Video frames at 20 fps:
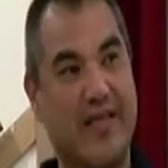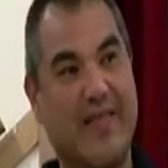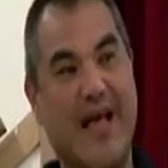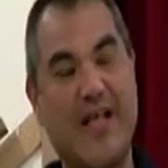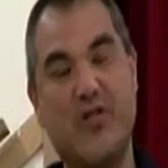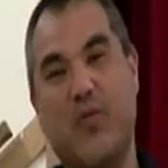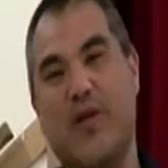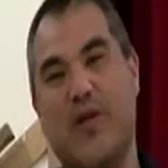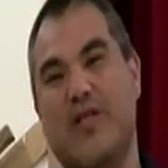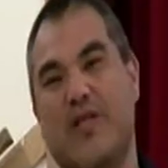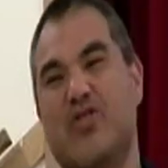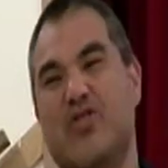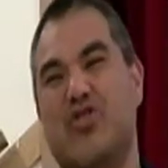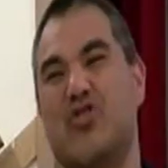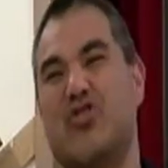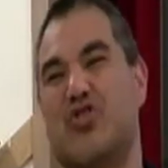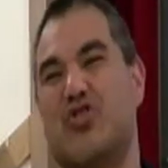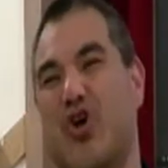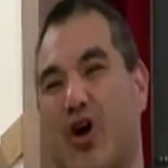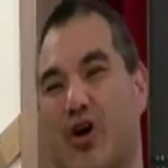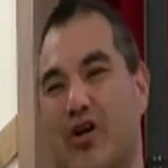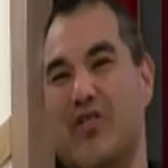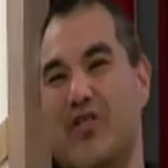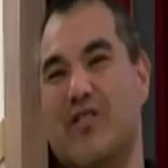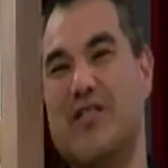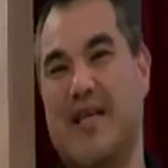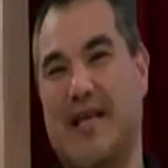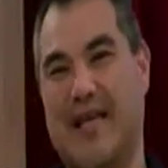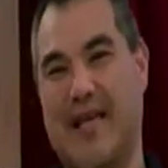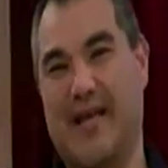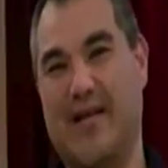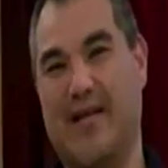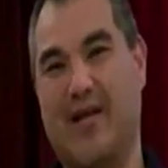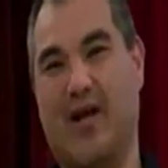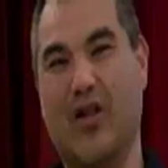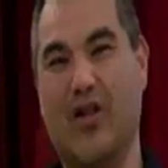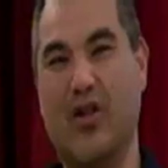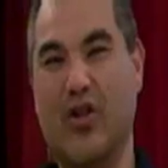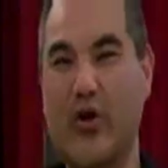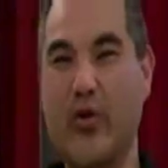that's when it starts to get
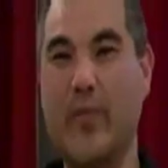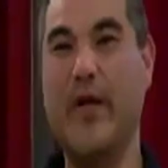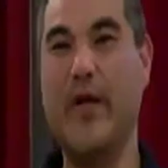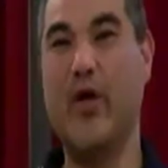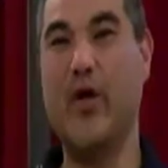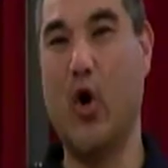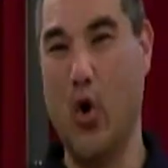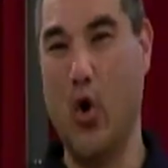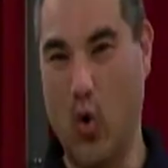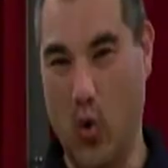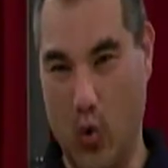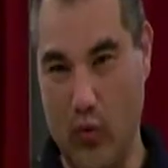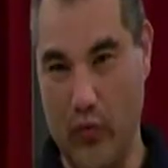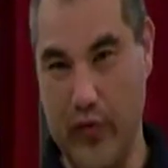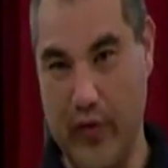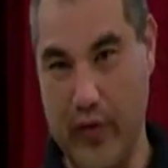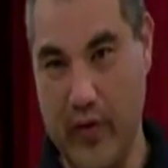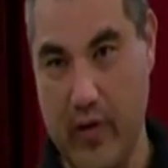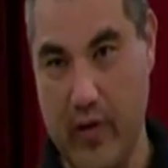a little bit cold.